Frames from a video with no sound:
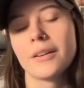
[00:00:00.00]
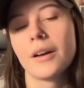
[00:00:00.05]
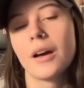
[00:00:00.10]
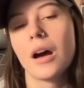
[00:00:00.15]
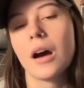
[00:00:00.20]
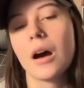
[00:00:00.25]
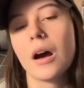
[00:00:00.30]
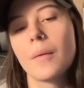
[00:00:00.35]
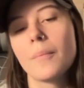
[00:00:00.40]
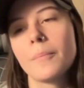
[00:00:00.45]

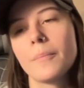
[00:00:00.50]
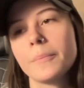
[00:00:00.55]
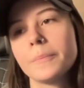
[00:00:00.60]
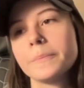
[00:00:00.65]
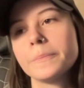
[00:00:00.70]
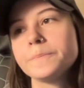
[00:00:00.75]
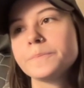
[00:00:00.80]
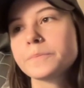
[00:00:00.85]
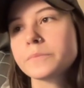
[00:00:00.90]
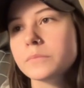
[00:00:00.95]

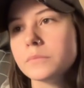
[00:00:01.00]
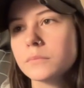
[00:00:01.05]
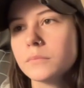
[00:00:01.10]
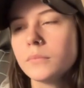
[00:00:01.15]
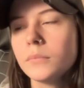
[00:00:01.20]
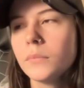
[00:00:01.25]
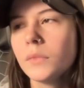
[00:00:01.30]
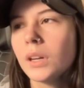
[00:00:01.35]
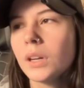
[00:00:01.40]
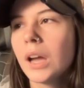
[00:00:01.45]
Um,
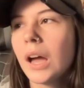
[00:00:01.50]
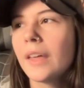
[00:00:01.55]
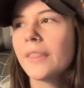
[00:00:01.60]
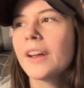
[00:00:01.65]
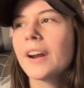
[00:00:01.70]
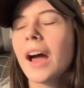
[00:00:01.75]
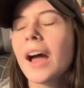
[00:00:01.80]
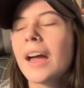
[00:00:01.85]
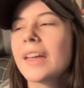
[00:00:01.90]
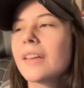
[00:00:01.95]
and
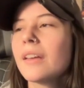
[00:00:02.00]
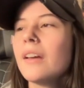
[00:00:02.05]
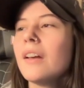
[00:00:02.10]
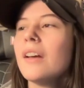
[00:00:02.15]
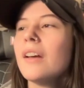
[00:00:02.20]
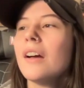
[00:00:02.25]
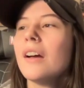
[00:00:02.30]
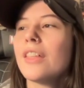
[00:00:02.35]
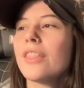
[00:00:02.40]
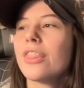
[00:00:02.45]
then I
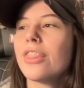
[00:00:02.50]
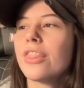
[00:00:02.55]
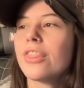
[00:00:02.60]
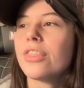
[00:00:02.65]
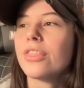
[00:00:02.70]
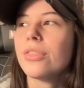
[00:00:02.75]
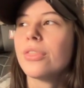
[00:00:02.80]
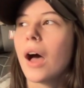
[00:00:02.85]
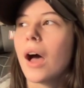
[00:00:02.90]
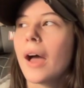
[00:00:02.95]

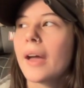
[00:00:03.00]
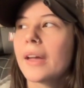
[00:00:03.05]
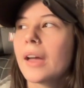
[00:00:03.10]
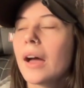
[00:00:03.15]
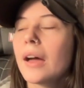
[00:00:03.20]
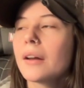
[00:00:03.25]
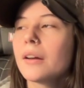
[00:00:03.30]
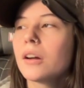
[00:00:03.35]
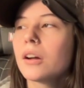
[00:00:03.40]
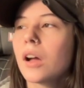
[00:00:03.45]
I
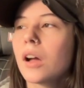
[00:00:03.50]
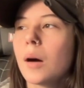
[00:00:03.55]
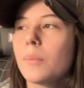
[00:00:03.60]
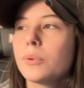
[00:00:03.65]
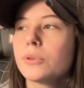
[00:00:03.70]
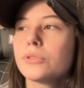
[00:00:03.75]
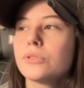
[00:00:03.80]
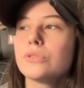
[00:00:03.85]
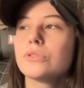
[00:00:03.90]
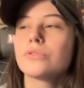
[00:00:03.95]
got a
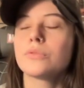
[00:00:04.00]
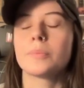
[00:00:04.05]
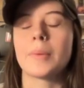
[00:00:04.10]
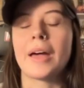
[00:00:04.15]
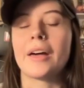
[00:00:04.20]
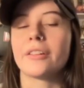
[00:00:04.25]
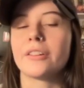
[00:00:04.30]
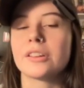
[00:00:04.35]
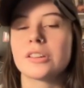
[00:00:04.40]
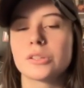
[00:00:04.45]
couple suits from
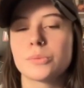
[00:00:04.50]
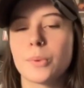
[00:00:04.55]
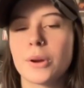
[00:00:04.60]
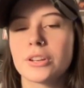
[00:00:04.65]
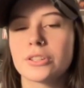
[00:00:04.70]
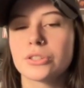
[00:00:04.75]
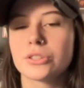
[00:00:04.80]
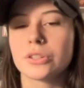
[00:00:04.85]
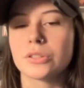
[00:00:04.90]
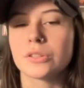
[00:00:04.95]

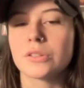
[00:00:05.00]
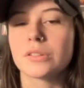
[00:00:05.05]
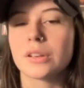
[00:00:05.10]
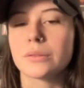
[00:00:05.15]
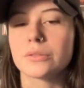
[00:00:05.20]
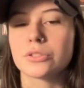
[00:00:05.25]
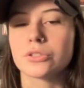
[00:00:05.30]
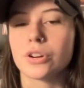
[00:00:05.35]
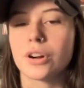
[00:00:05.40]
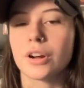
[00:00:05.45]
AliExpress just because I
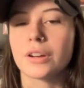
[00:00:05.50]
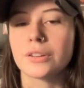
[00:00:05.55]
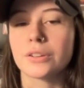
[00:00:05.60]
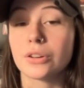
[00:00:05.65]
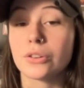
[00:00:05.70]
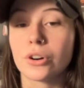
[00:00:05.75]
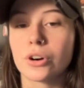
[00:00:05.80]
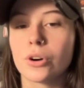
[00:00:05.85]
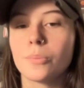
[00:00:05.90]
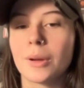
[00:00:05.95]
was trying to
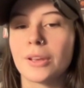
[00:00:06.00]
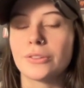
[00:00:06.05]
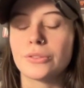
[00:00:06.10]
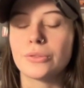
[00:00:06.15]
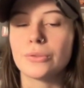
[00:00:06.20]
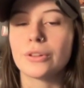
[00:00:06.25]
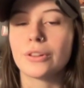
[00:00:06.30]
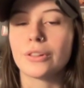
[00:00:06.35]
grow my suit